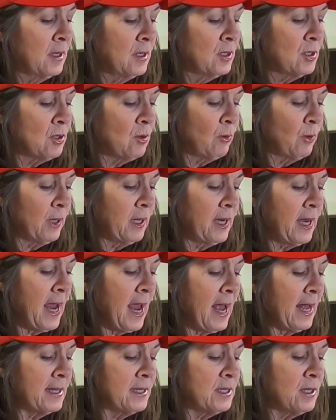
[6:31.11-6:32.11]
So we're gonna
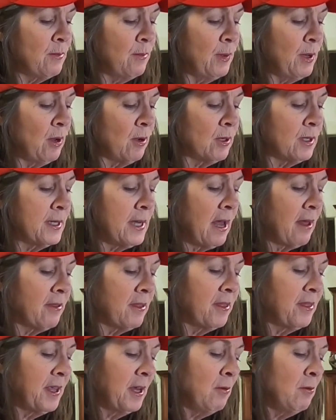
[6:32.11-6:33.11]
add some milk. Now the
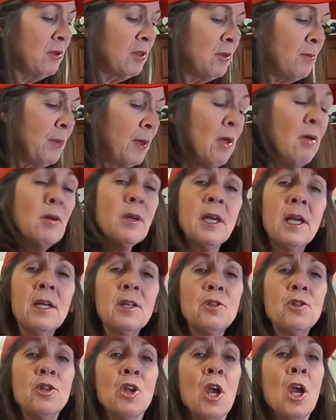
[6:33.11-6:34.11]
thing with the milk
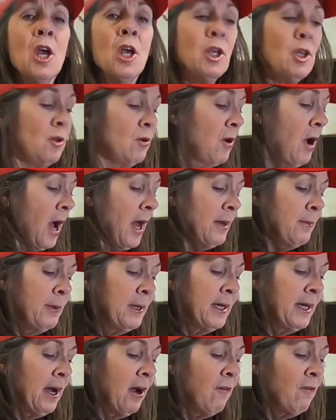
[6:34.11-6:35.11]
is, you gotta be
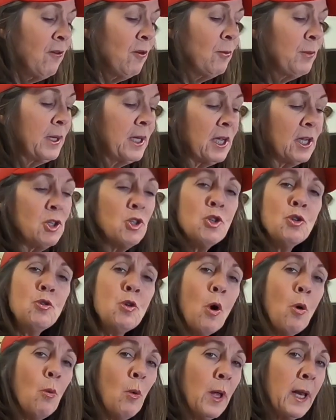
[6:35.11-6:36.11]
careful because you
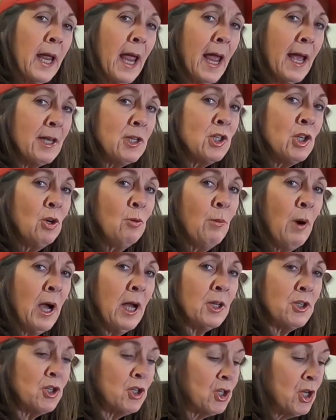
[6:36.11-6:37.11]
don't wanna add too
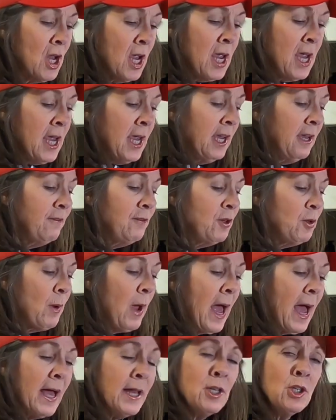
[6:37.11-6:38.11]
much. If you
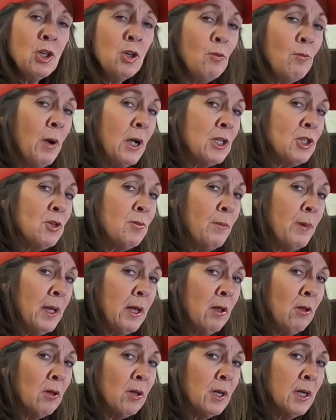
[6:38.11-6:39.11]
add too much
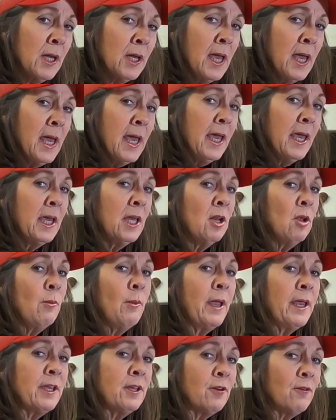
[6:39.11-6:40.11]
milk, it'll
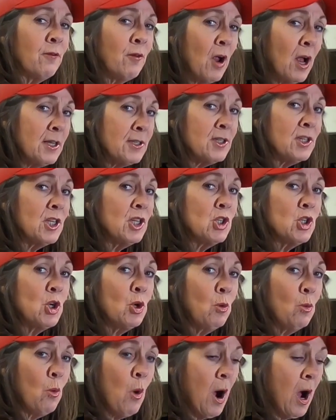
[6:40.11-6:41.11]
make your frosting too
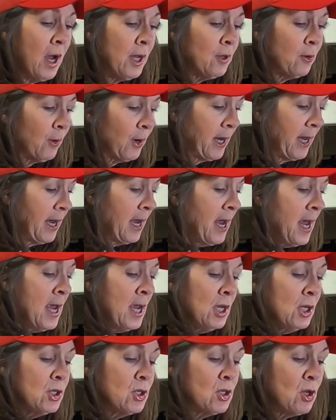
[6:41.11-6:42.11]
watery.
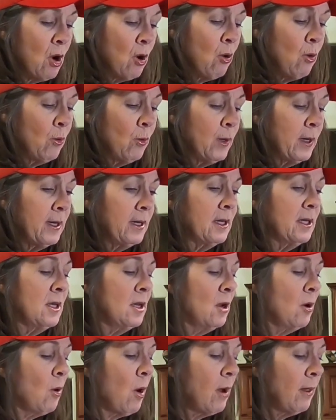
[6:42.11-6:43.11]
So, you
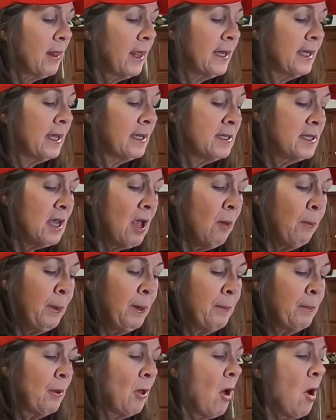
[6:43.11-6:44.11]
know, like I tell
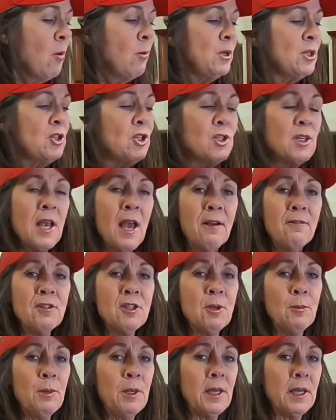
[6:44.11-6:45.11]
people, always just have
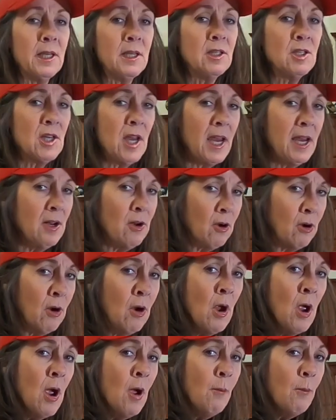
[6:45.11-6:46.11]
some in a container,
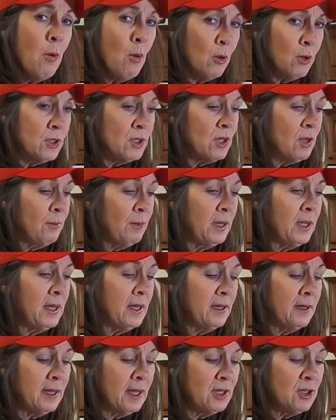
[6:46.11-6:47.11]
pour some in,
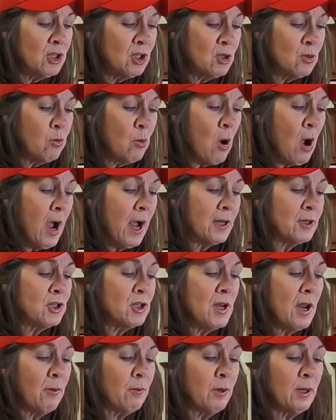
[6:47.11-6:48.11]
and then just watch.
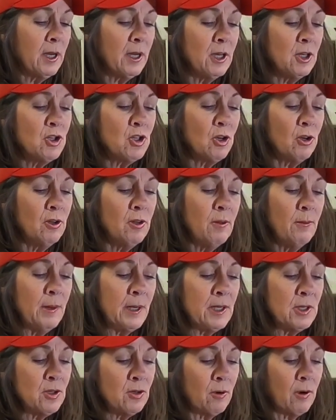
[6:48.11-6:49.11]
Now we're gonna turn the
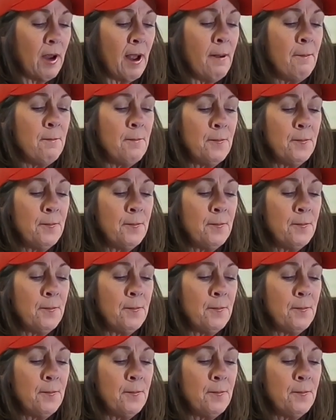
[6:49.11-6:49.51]
mixer up.